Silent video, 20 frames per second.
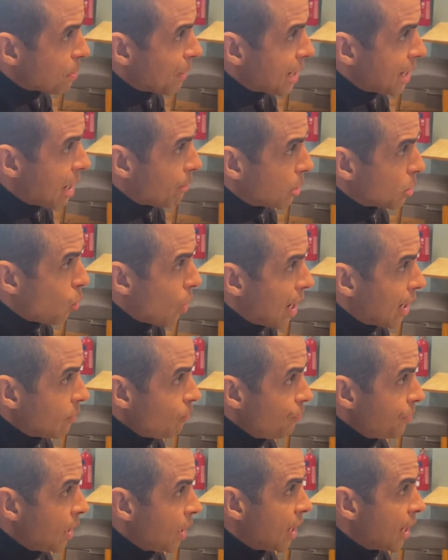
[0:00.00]
he pays for
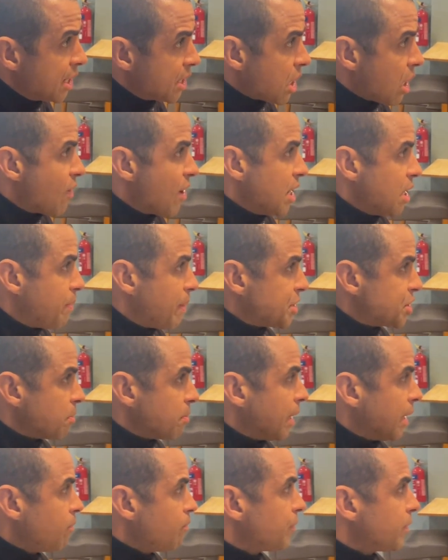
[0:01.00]
lunch for everyone and much,
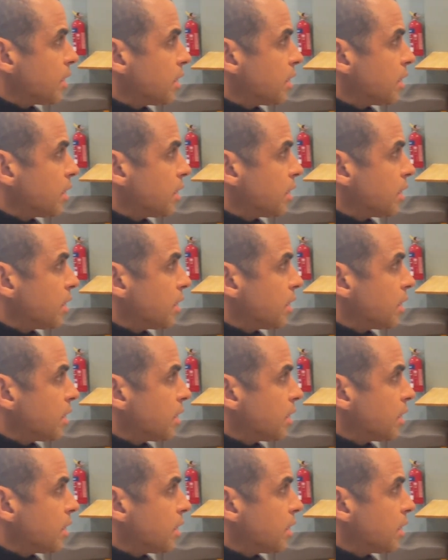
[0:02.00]
much more.